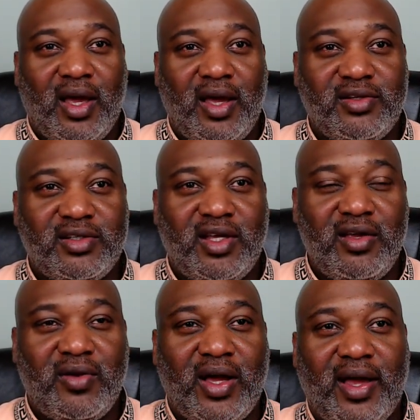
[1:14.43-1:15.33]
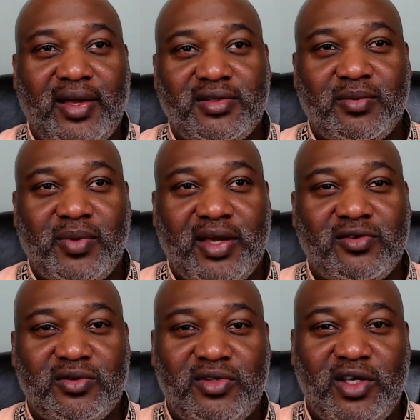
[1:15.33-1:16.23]
and just give you guys some
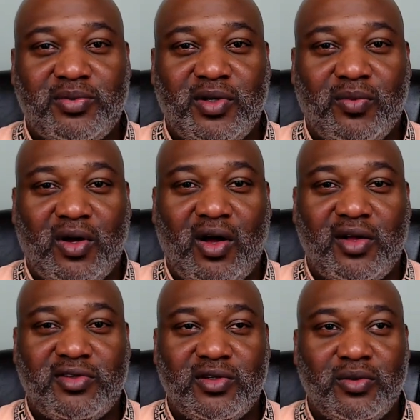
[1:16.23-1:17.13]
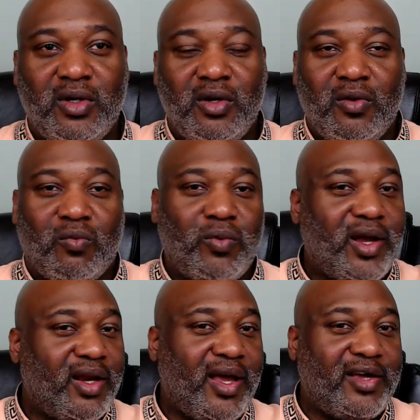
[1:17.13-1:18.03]
actual tips in regards to
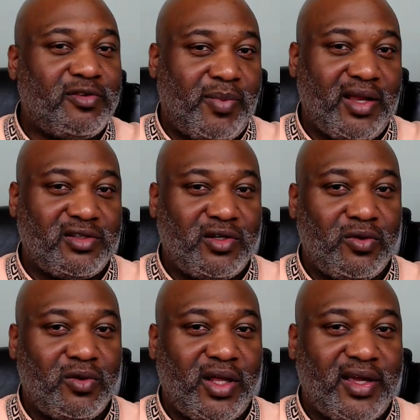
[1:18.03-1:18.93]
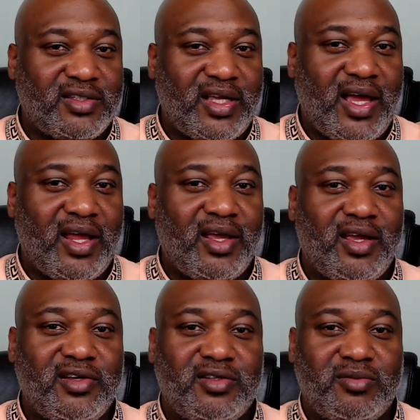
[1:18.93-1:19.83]
recognizing back to school anxiety and
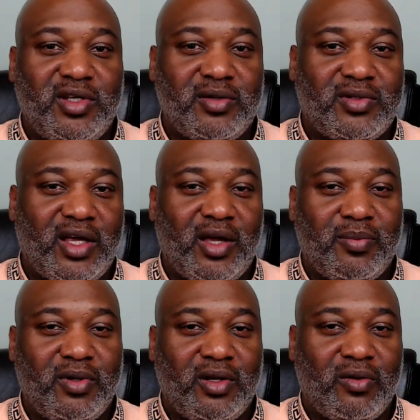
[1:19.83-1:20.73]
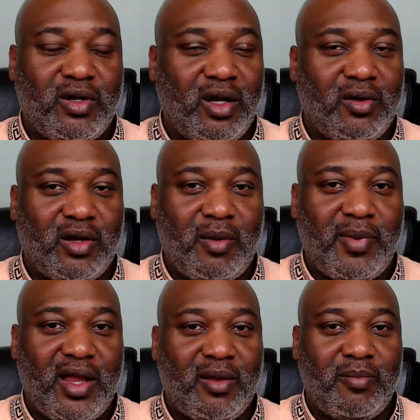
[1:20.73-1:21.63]
give you some tips to help, you know, com
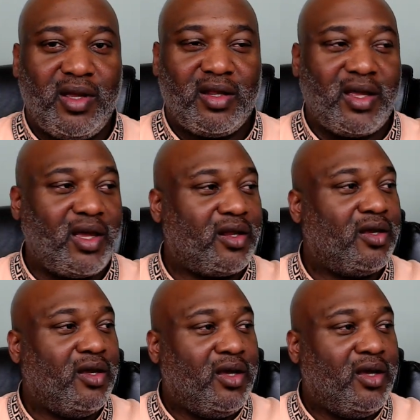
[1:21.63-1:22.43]
combat and mitigate it.